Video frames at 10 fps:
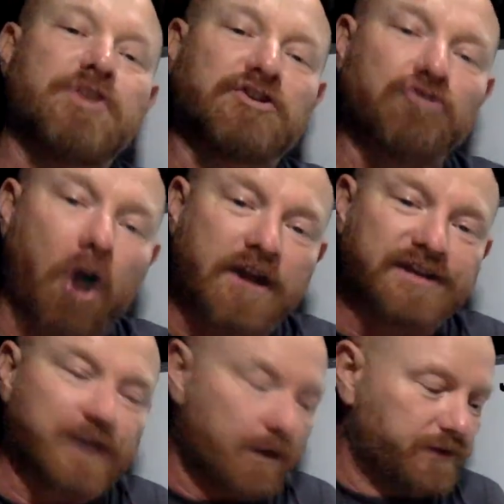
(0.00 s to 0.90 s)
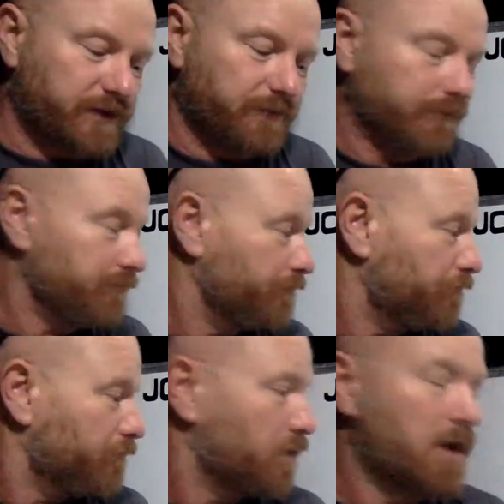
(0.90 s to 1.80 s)
the dry suit.
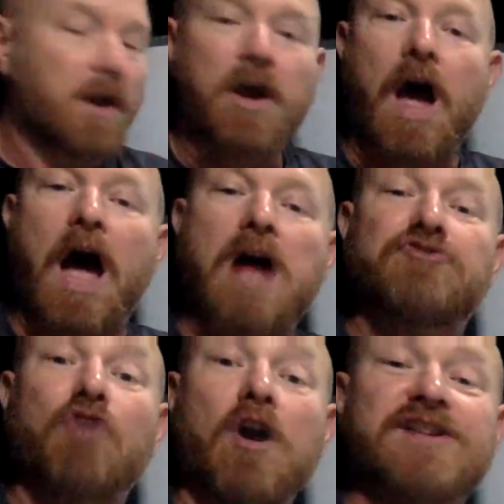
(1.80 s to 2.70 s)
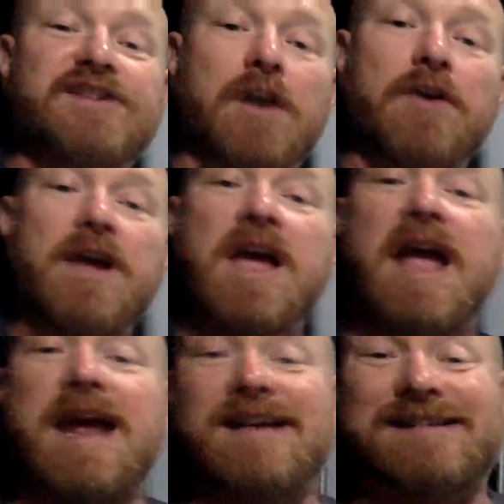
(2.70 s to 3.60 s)
Dry suit
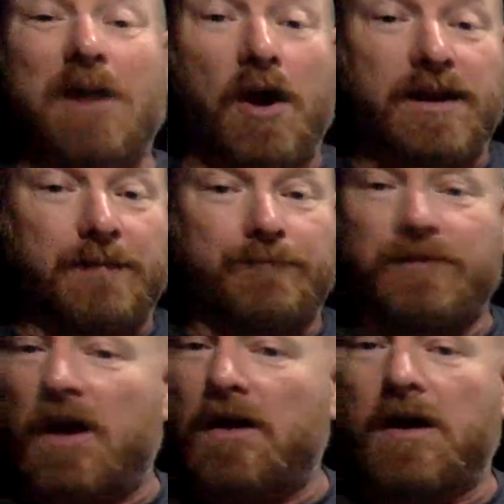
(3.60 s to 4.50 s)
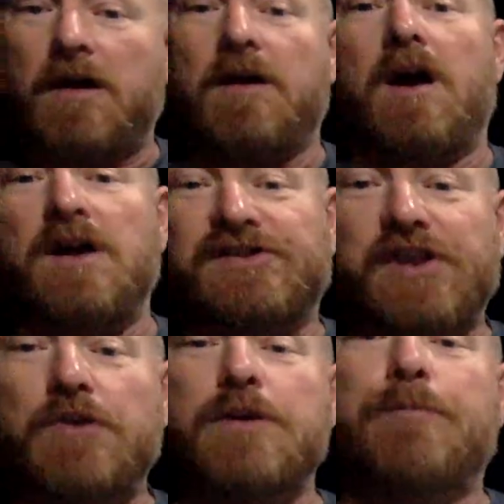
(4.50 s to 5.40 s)
is like a
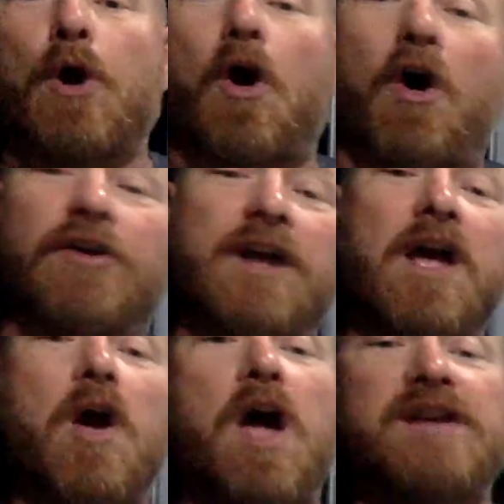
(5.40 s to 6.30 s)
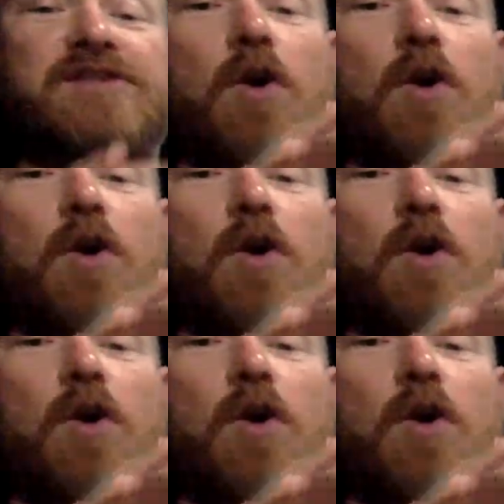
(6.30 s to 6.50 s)
suit you put on. It's